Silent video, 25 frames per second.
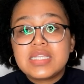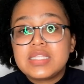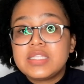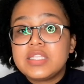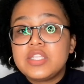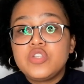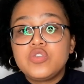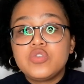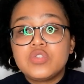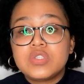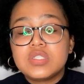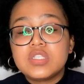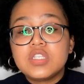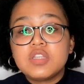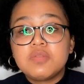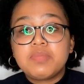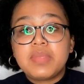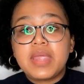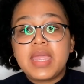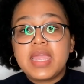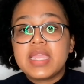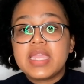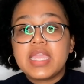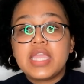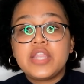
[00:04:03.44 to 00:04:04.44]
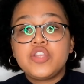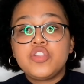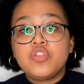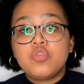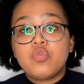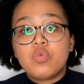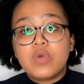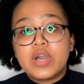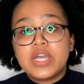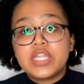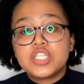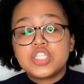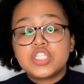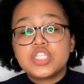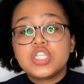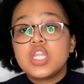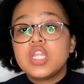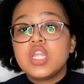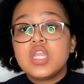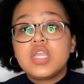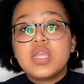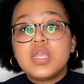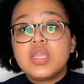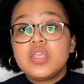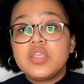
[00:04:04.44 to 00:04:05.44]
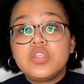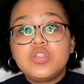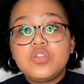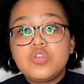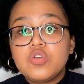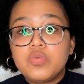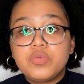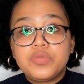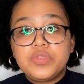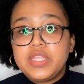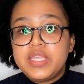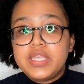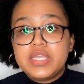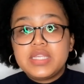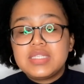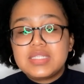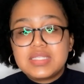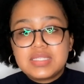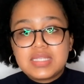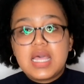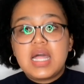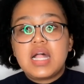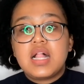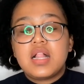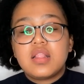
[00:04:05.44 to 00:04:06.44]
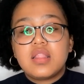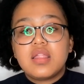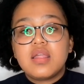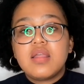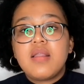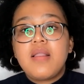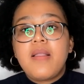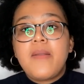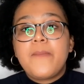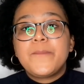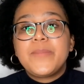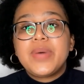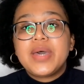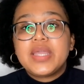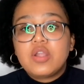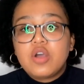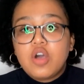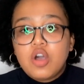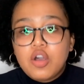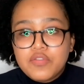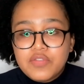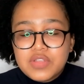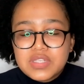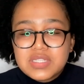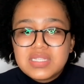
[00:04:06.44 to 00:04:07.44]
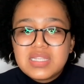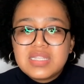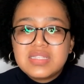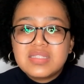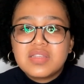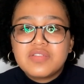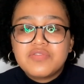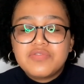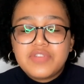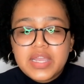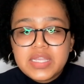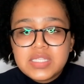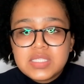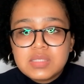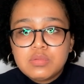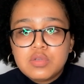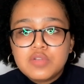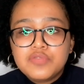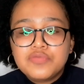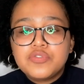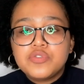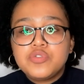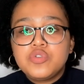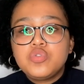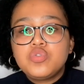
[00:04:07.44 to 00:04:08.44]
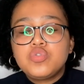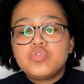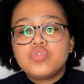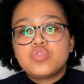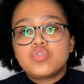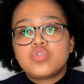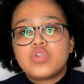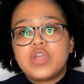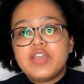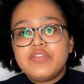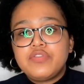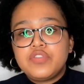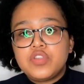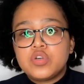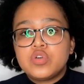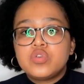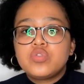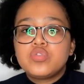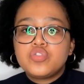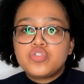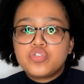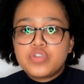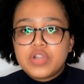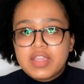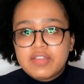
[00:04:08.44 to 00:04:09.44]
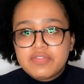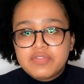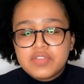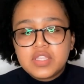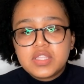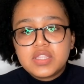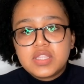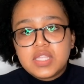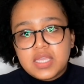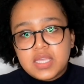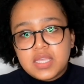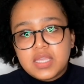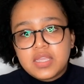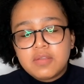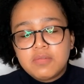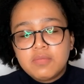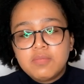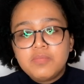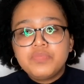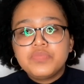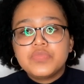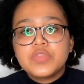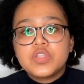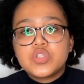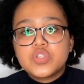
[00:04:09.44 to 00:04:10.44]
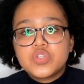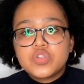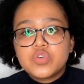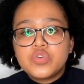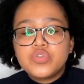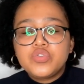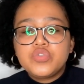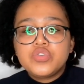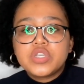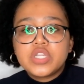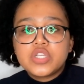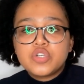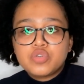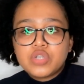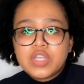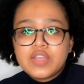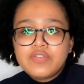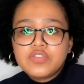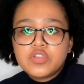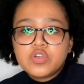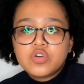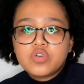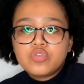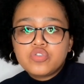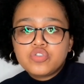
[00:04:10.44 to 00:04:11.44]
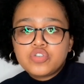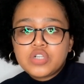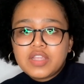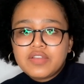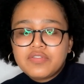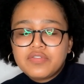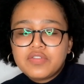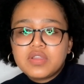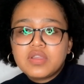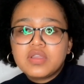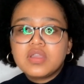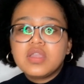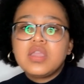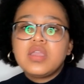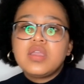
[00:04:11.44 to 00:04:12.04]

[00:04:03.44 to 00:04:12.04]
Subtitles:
and then you sit back and you watch your thing sell. But obviously, it's advisable for you to drive your own traffic there. So you can drive your own traffic